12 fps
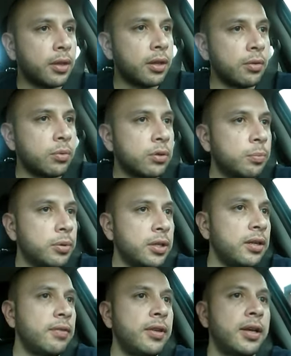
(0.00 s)
it was
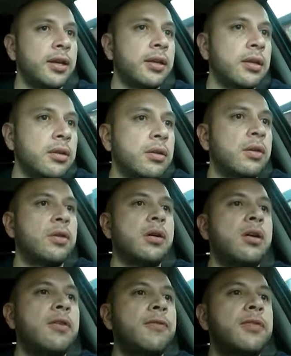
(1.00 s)
believed that, you know,
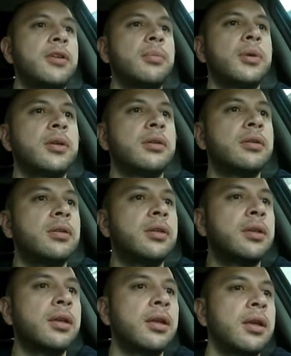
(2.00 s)
all females
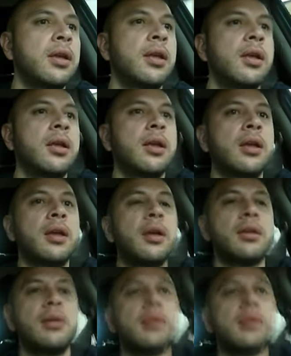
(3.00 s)
had